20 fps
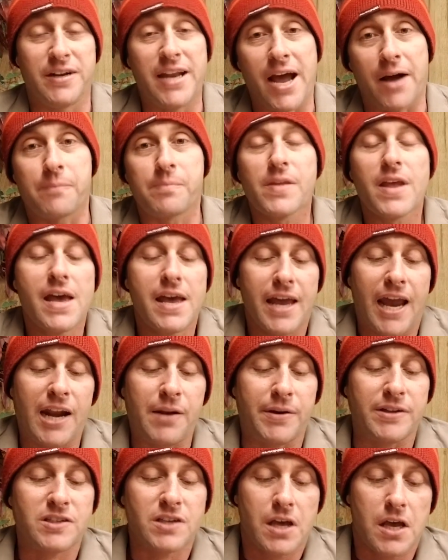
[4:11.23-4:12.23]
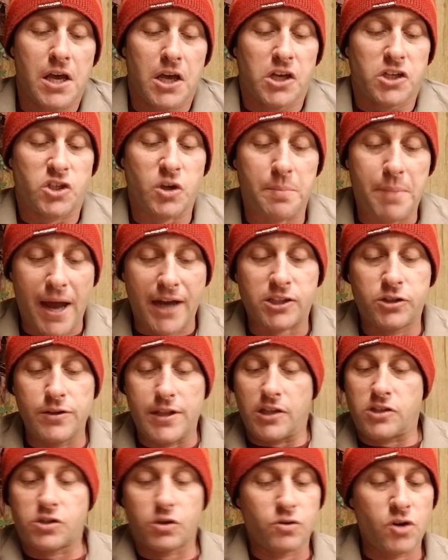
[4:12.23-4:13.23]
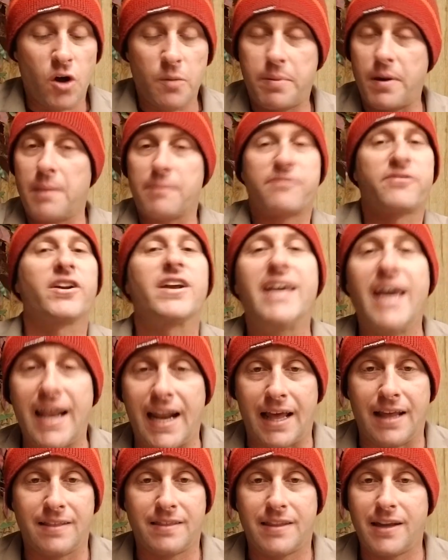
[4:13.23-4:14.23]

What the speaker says: Now, anyways, so back to this. So no pump, forget it.